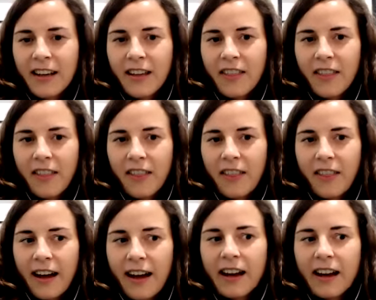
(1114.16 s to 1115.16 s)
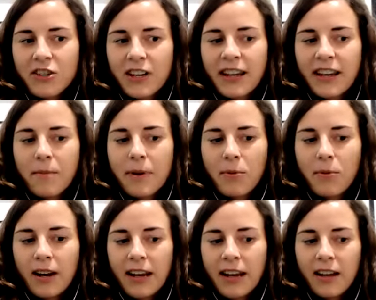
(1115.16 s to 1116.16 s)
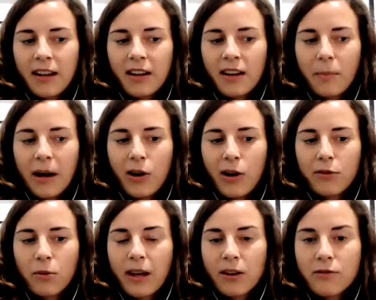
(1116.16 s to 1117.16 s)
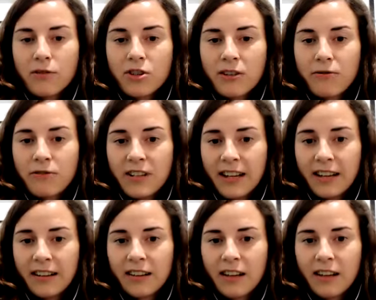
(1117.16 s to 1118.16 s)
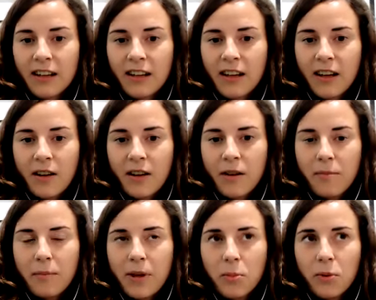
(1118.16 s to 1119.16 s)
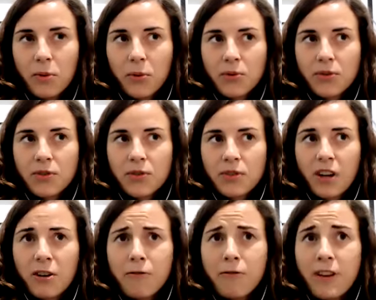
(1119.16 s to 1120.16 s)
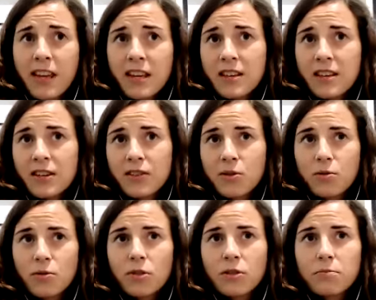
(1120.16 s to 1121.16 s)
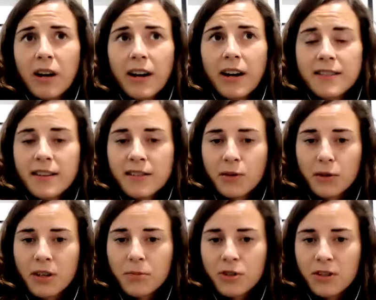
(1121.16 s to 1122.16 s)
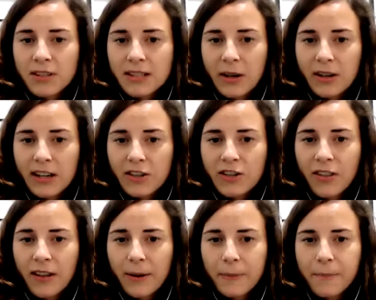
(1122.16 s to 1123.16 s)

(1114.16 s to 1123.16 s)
That that actually can be really a powerful way of shifting people's kind of fears or biases or assumptions about each other.